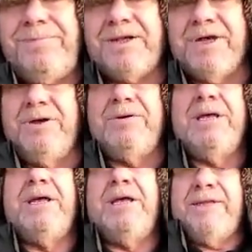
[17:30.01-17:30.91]
So
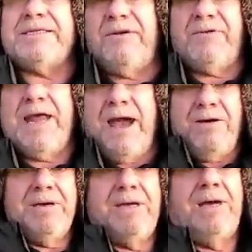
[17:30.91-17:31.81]
that's it for
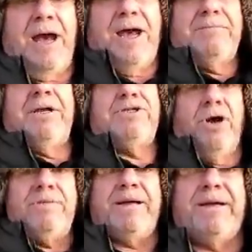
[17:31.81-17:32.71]
now.
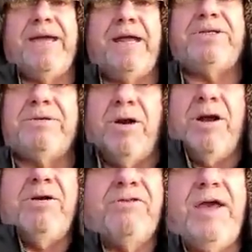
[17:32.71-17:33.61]
Join me again
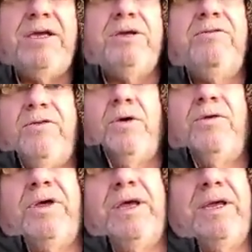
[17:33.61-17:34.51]
tomorrow. Thank you
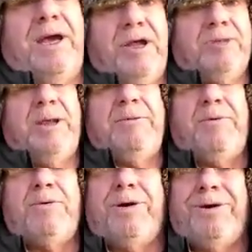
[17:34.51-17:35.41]
for the
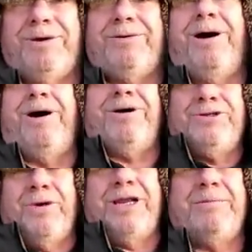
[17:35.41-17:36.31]
people who are
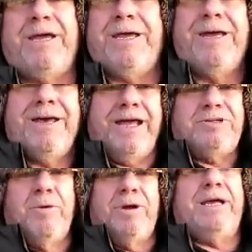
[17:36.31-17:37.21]
joining me
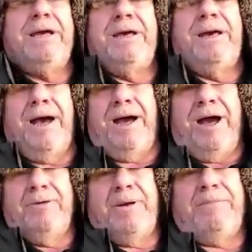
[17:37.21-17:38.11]
each morning. I
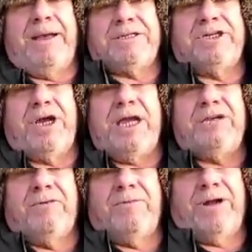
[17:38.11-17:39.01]
hope it makes a
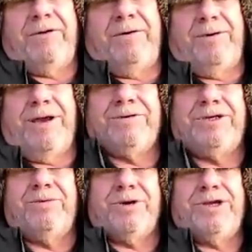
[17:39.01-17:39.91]
change from what else
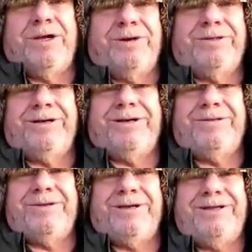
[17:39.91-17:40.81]
you're watching on
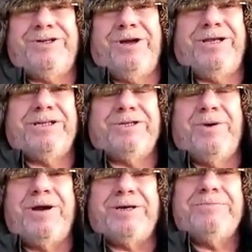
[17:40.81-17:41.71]
the journey into
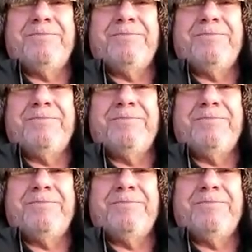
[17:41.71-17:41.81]
work